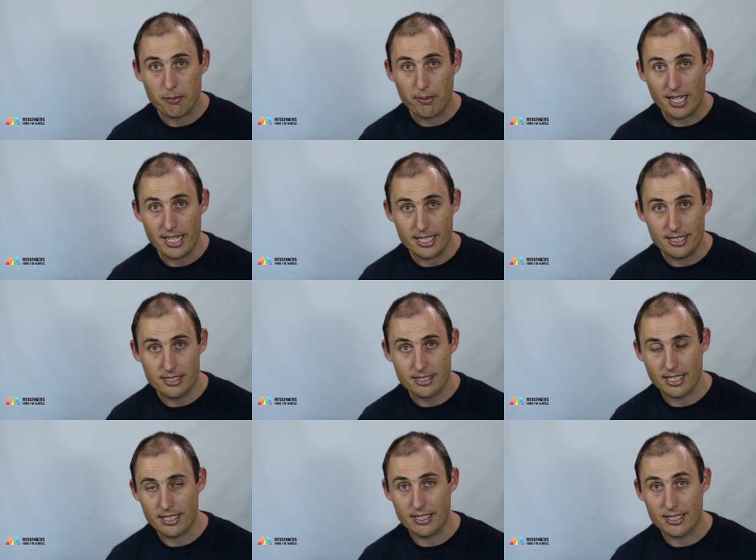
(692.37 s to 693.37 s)
planes
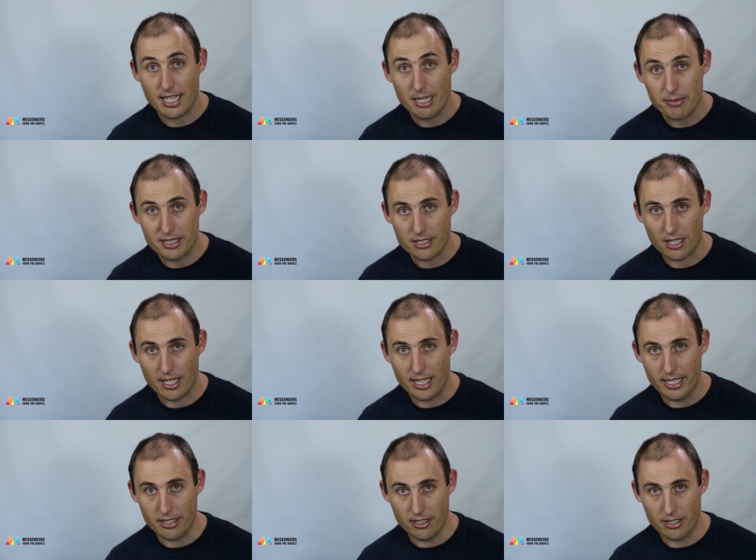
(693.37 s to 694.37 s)
that the diamonds are
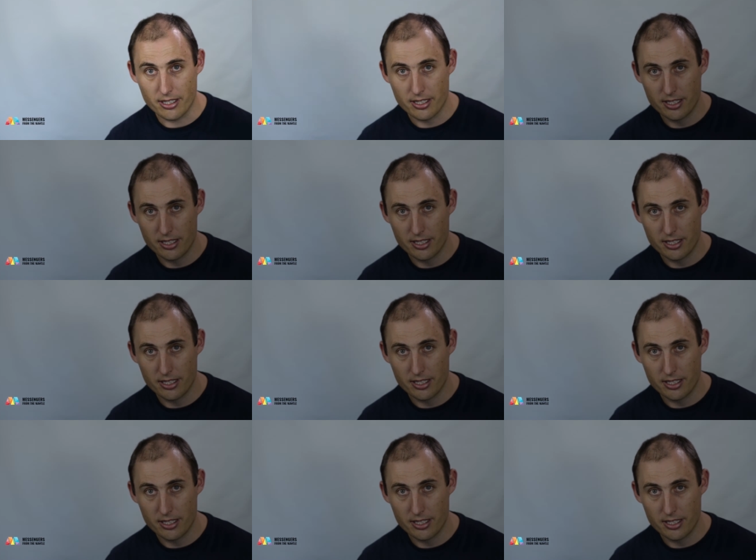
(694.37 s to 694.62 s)
lying on.